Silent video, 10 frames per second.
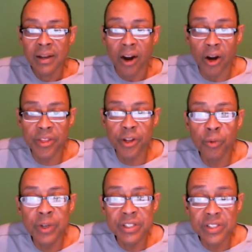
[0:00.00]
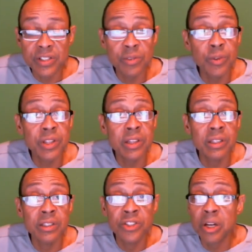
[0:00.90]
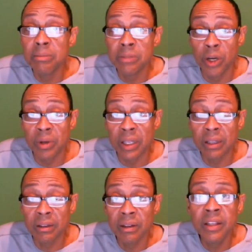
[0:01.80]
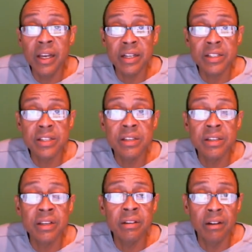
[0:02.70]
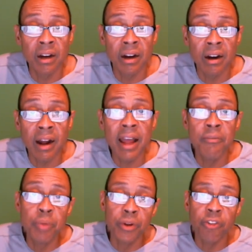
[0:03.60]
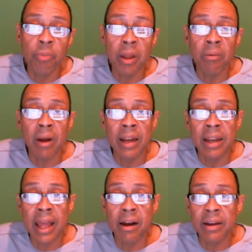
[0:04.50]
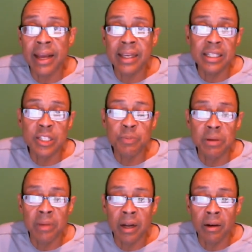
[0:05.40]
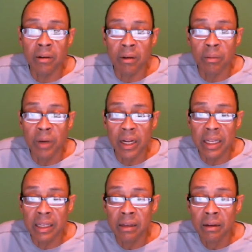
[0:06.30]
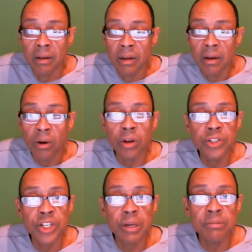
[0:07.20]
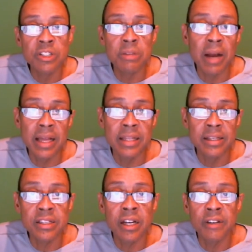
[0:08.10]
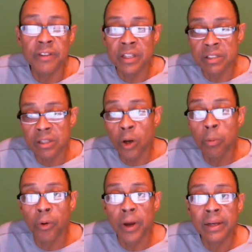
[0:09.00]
Are there risks with gem loading? Yes, there are. I have bills to pay right now, and I can't spend my hard-earned money on gems to buy this stuff at this low point.